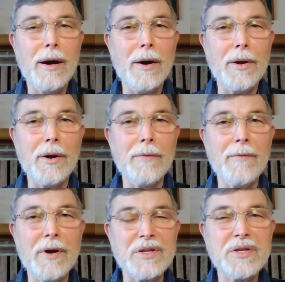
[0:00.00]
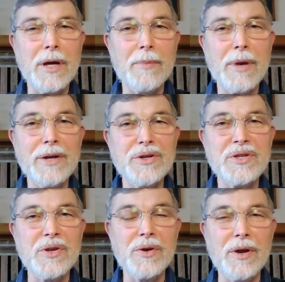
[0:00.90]
our various
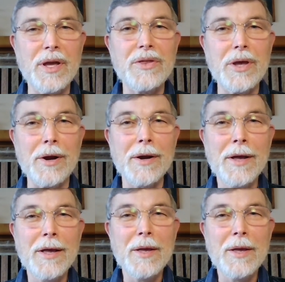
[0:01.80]
pages so you can get there.